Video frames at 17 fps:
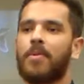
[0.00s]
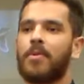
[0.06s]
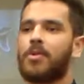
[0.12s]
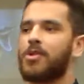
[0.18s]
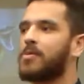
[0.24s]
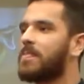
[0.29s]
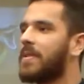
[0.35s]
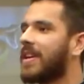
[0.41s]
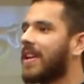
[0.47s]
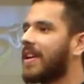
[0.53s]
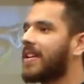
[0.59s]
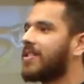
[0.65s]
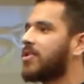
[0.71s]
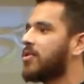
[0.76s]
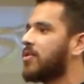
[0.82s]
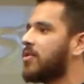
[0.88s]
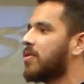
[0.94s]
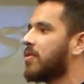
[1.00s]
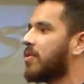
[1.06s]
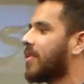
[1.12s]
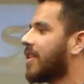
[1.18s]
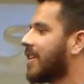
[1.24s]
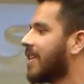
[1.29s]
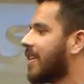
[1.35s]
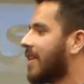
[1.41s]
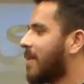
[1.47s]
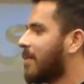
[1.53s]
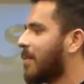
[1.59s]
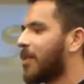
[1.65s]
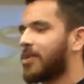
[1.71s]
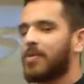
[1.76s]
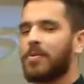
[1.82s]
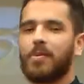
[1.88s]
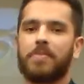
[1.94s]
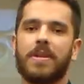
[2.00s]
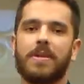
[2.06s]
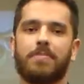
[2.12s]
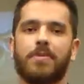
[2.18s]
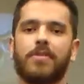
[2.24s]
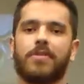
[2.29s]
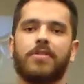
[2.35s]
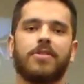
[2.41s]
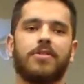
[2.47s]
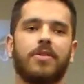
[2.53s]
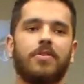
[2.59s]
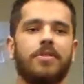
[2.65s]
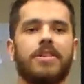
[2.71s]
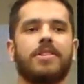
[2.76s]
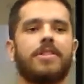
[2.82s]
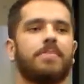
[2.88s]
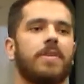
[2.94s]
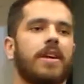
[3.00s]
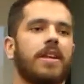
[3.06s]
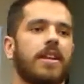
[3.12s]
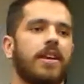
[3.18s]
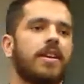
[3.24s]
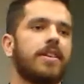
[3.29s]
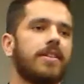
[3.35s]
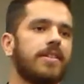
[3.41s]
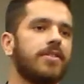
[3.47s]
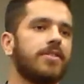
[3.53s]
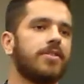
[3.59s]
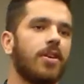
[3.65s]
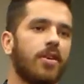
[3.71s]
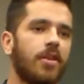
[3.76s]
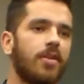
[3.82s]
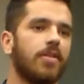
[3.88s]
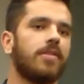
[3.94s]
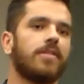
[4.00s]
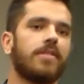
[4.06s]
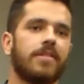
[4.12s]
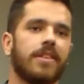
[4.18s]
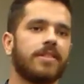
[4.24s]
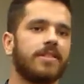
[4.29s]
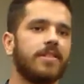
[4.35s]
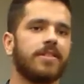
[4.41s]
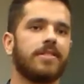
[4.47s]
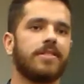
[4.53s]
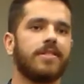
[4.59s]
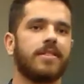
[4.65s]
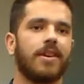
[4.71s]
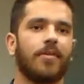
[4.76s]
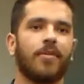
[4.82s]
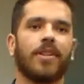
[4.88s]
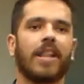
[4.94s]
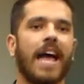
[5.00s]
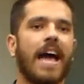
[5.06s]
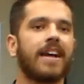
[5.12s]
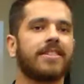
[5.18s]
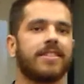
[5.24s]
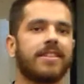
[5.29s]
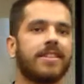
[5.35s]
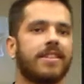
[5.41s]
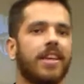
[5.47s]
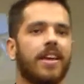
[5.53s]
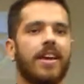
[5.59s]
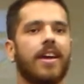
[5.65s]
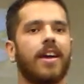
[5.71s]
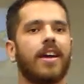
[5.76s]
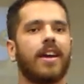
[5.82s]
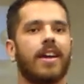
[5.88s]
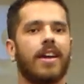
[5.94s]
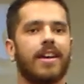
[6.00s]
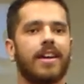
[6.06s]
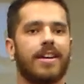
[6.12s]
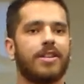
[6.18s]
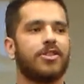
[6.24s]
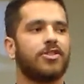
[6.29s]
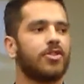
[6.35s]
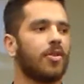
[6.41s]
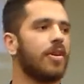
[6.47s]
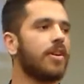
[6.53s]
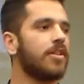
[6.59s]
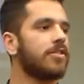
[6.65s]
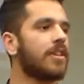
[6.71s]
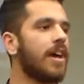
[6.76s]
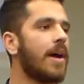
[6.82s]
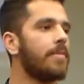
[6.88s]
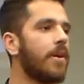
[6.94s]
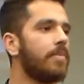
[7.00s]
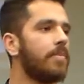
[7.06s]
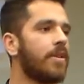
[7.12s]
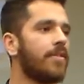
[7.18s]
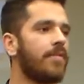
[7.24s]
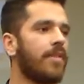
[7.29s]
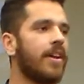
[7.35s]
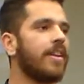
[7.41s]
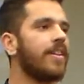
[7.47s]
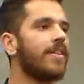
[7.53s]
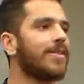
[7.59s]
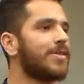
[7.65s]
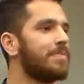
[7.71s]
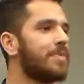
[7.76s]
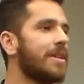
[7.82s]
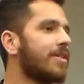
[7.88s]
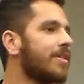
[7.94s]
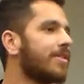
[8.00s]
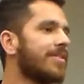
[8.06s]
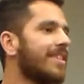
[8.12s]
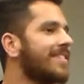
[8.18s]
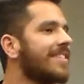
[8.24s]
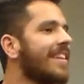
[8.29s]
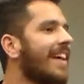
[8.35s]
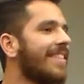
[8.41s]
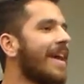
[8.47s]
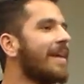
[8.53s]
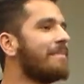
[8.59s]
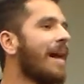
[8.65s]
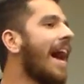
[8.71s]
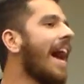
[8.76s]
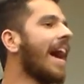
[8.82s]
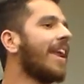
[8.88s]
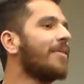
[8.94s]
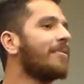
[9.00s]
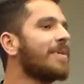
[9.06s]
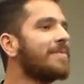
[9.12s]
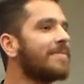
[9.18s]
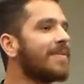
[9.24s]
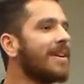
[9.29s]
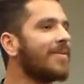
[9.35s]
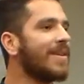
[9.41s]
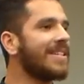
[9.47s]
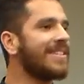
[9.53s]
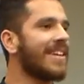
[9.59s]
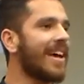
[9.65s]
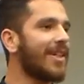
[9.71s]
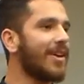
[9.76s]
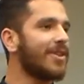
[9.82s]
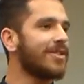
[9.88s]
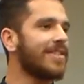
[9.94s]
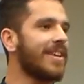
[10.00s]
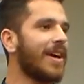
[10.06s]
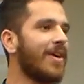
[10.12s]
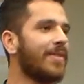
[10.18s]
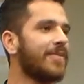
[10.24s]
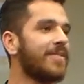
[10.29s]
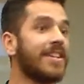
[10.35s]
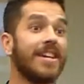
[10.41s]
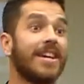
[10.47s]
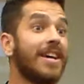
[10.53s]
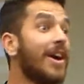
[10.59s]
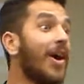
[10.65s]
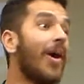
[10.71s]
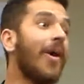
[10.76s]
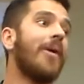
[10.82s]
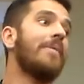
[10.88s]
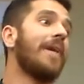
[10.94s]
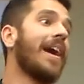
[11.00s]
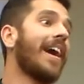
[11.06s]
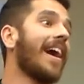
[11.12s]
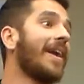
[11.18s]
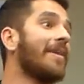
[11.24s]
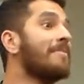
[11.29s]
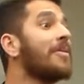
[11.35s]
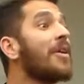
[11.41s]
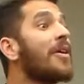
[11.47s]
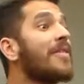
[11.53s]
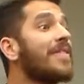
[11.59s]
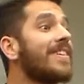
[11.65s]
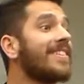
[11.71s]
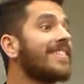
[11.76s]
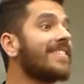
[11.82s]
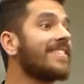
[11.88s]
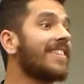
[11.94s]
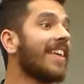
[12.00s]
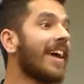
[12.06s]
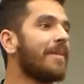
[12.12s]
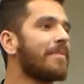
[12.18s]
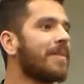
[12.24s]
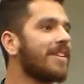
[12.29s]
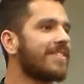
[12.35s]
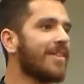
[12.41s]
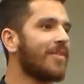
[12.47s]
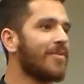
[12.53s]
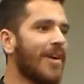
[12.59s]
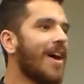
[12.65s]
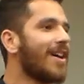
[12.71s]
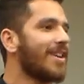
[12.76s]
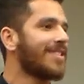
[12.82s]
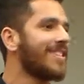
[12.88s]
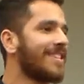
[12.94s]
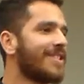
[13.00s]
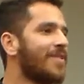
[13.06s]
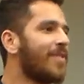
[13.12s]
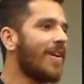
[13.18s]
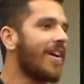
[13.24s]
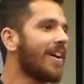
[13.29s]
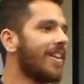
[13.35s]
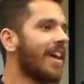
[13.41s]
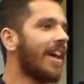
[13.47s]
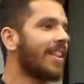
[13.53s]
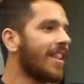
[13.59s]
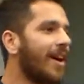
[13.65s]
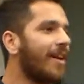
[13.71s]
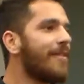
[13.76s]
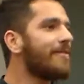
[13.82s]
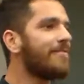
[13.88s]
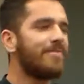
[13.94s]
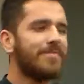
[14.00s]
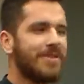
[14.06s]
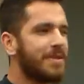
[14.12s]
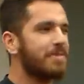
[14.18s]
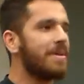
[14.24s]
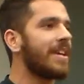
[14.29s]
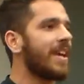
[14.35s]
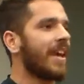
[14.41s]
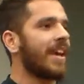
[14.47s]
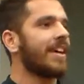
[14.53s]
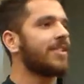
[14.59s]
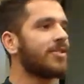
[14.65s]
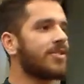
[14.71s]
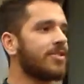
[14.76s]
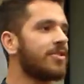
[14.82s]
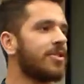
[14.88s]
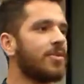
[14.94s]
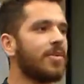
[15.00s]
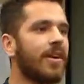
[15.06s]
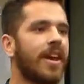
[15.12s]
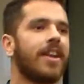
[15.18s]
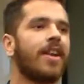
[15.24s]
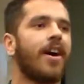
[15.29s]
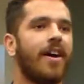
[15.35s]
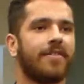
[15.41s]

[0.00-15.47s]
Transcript: but when you're speaking to multiple people, there's no need to panic. So this is a relaxing thing enjoy your time up here. For any of the speakers, it's not that bad. We, we tell ourselves, oh my god, I'm nervous, like, but it's a rush, it's fun. I love speaking, it's just doing it